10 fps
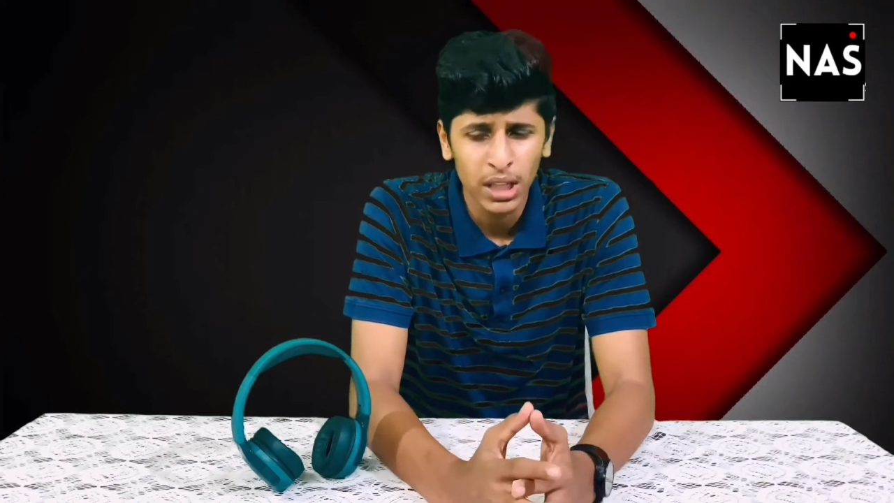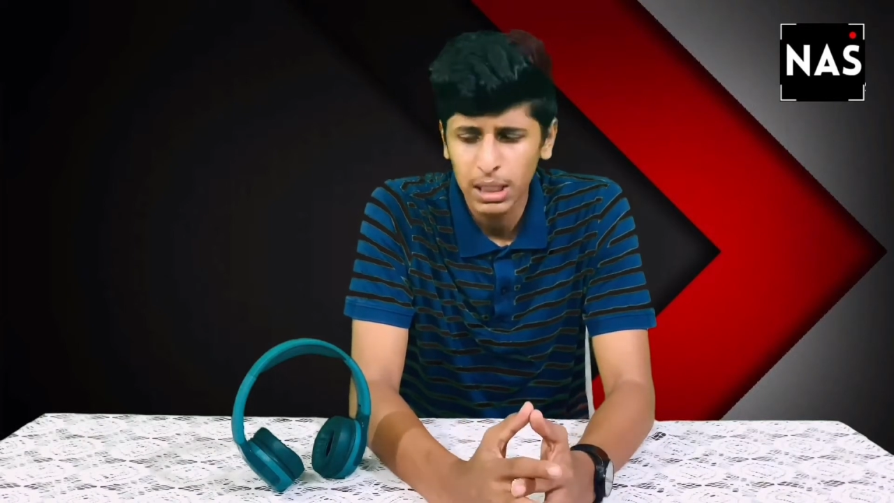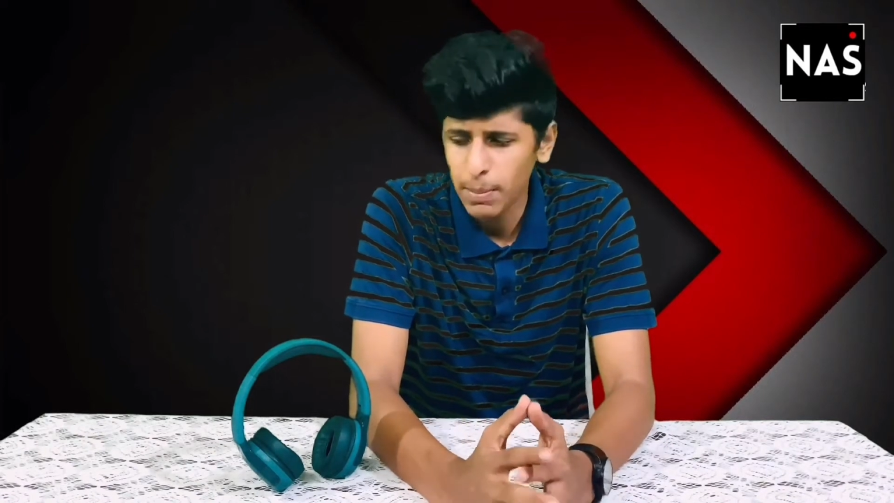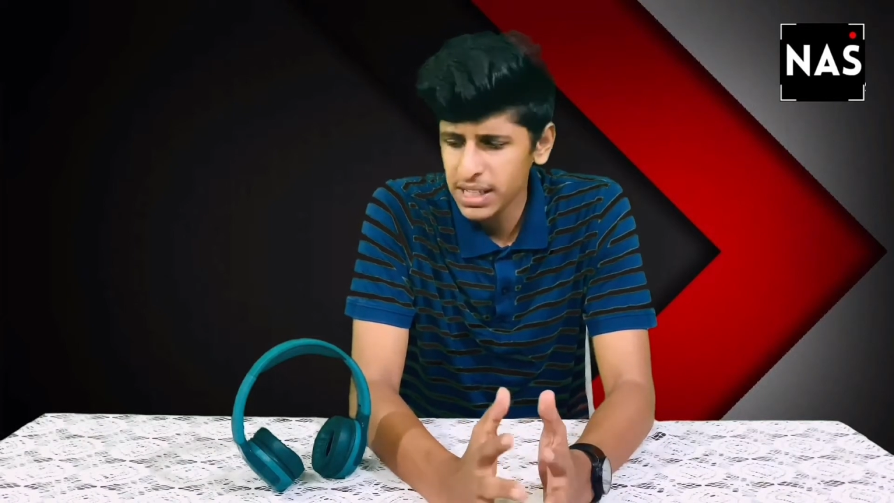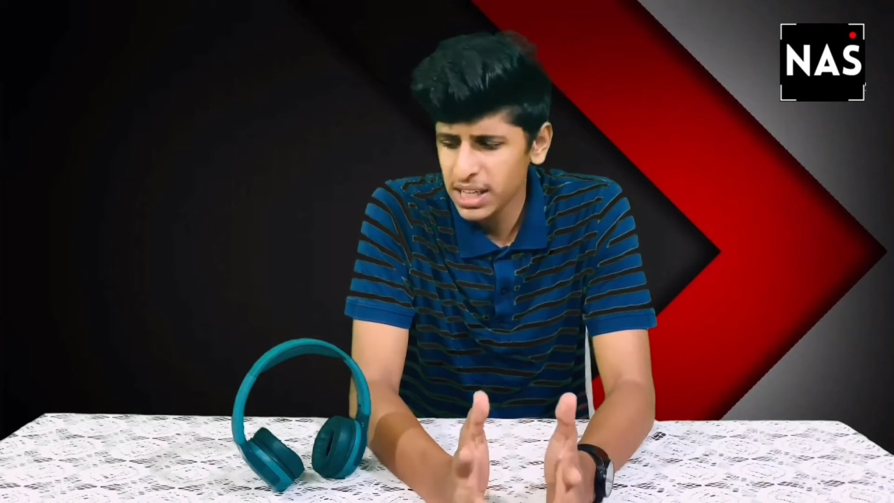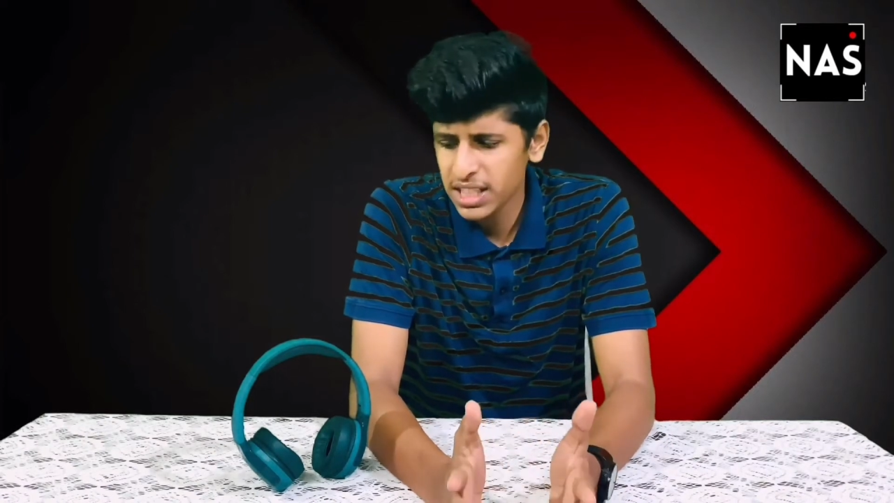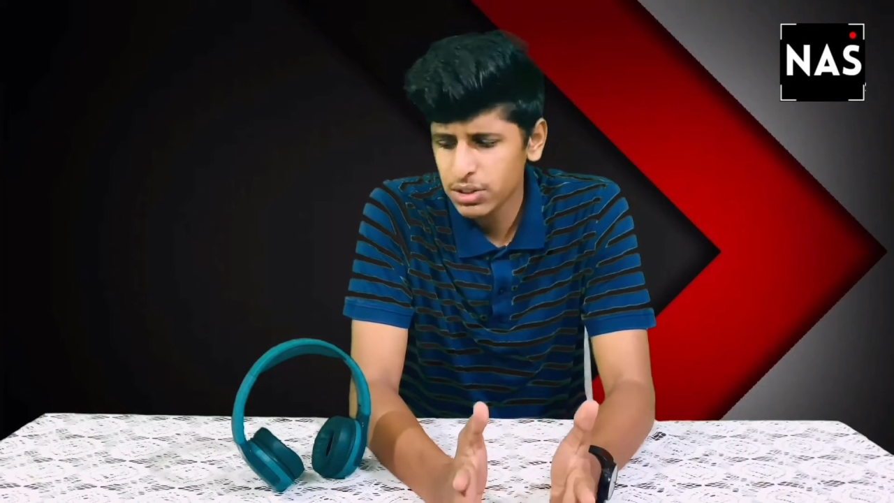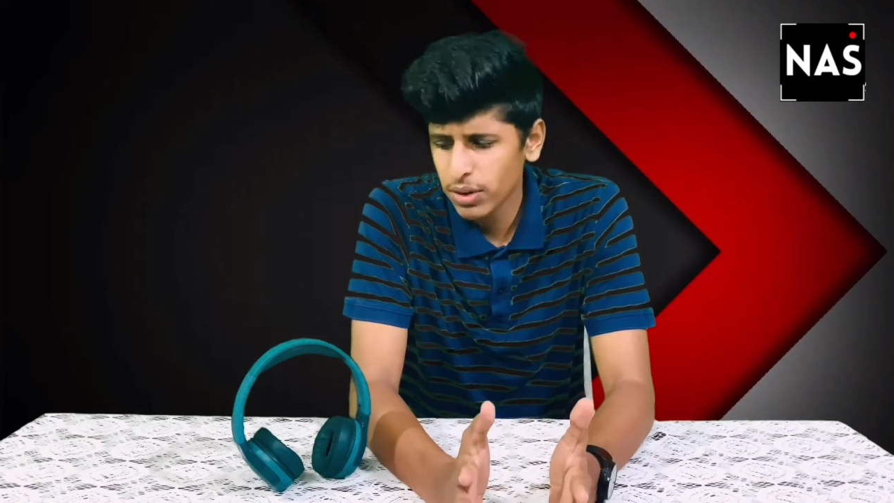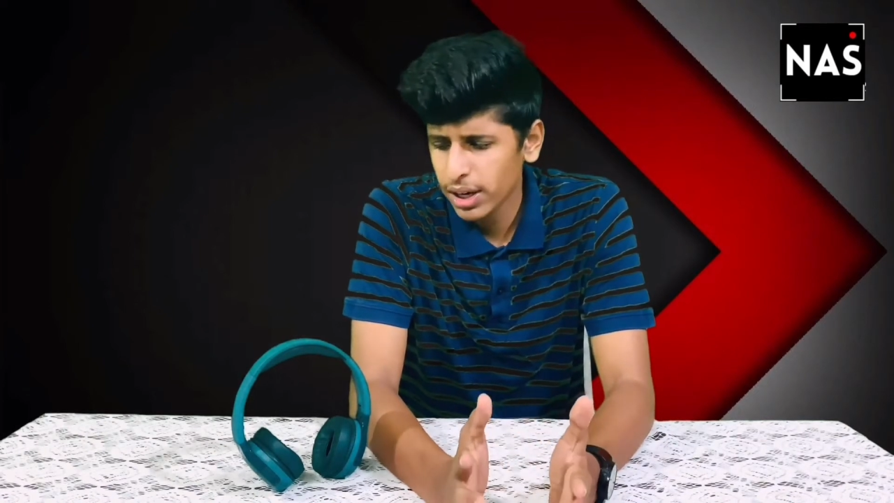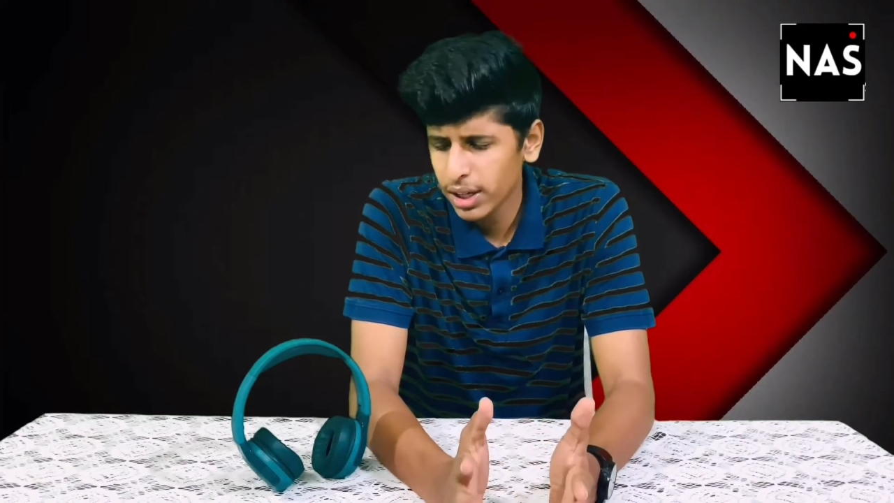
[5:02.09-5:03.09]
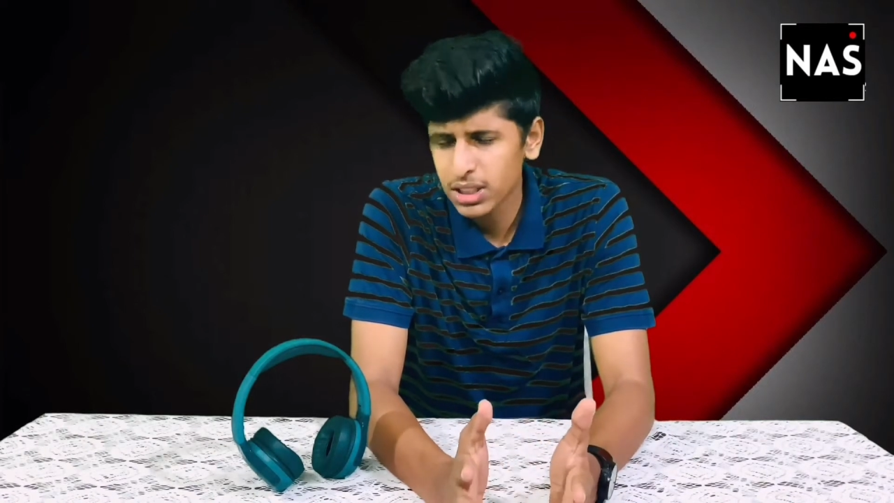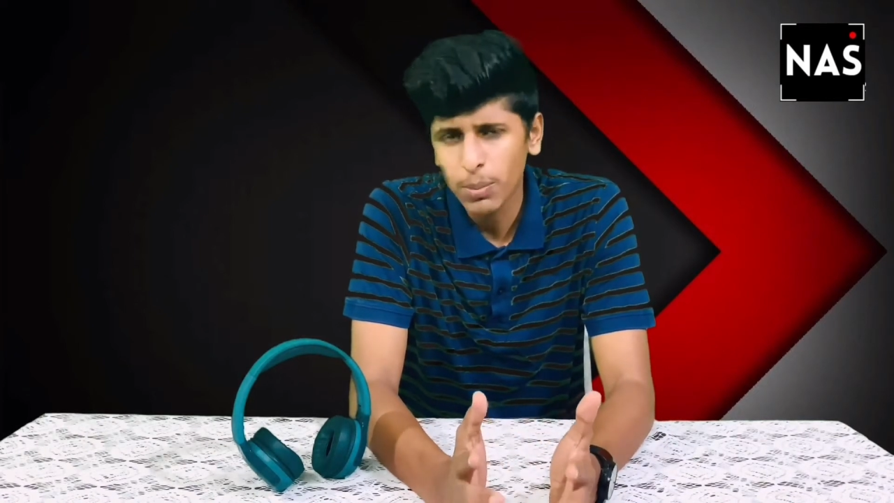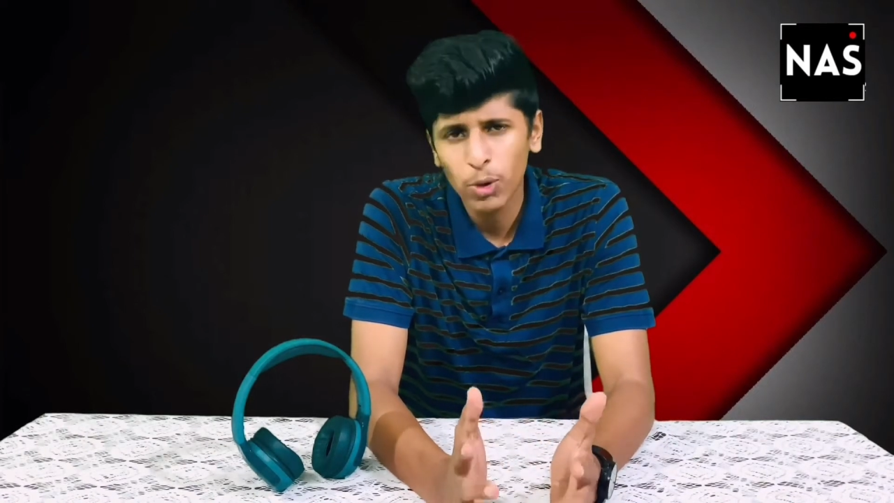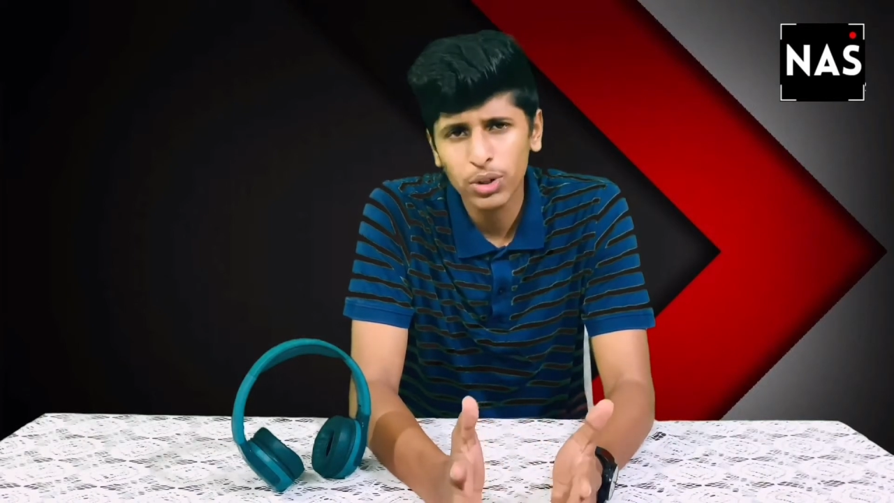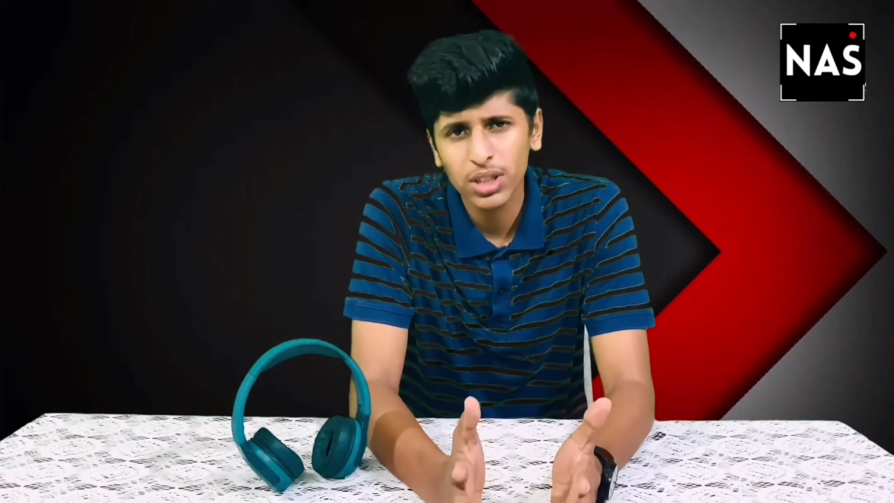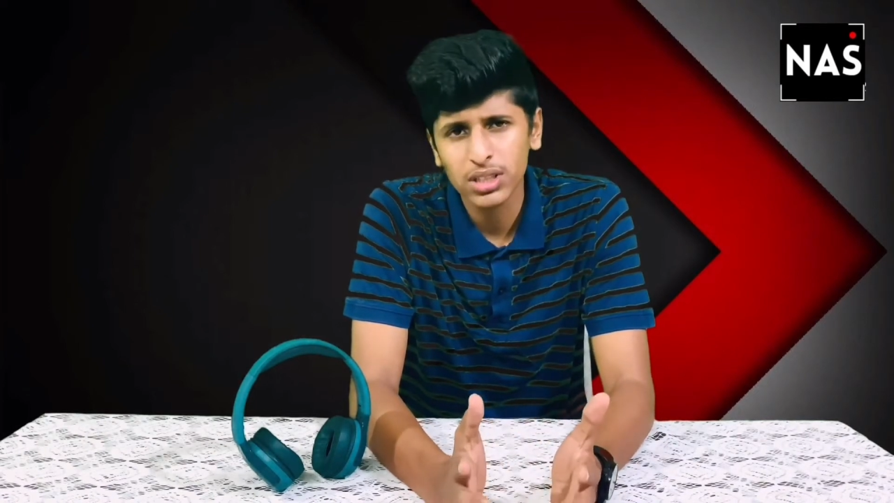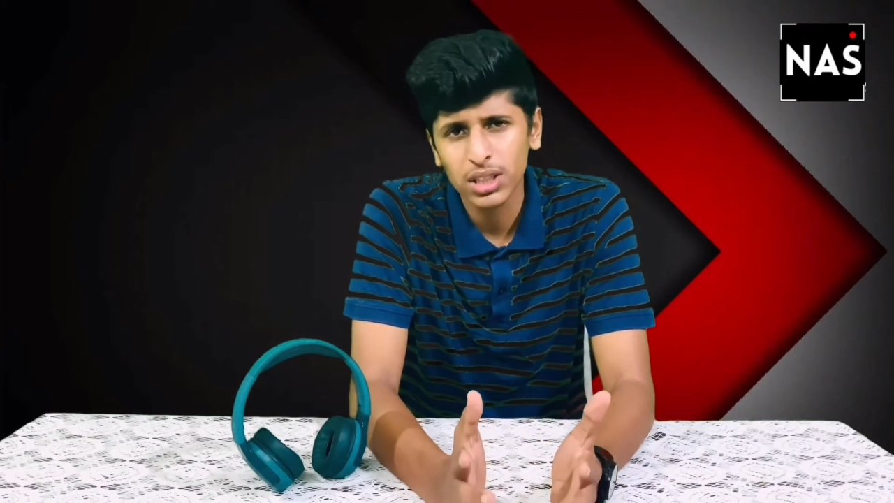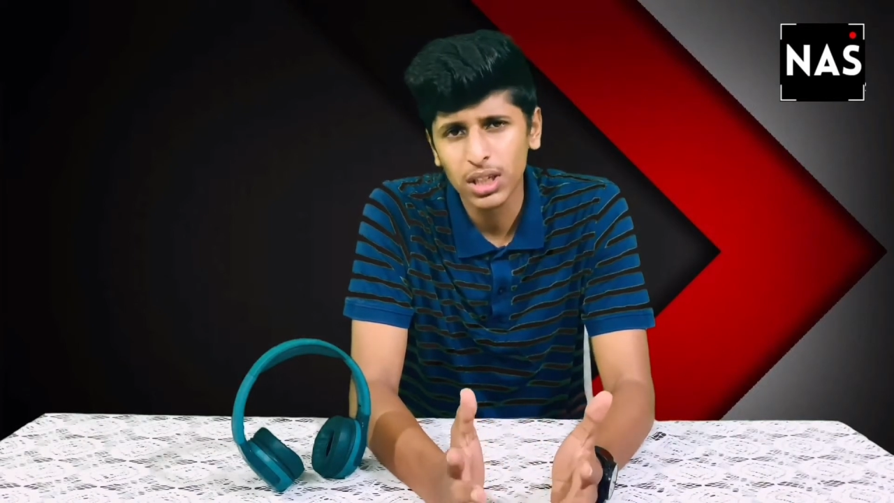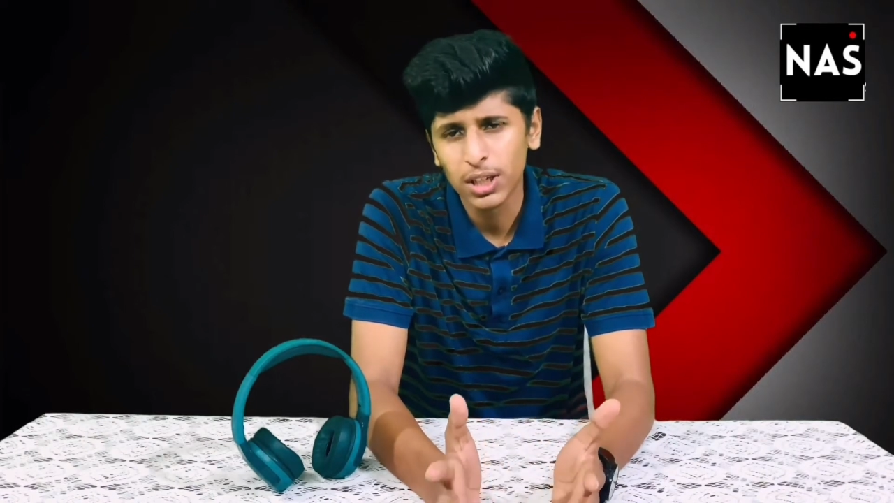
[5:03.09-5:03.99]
The major disadvantage about this